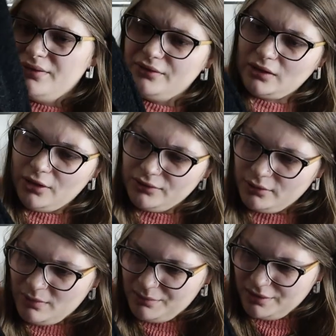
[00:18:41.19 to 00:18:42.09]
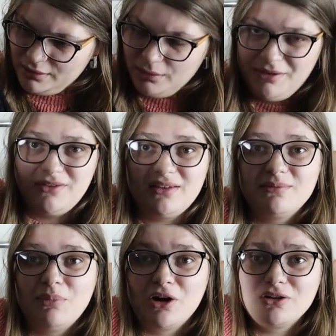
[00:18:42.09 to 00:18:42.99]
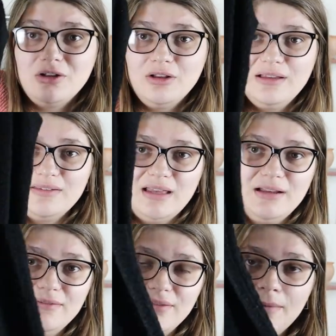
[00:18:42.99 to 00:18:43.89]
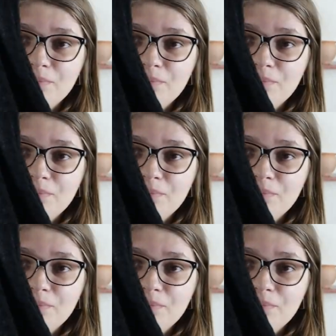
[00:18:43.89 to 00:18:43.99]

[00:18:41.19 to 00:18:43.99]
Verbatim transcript: There's also maybe a little bit of sparkle inside of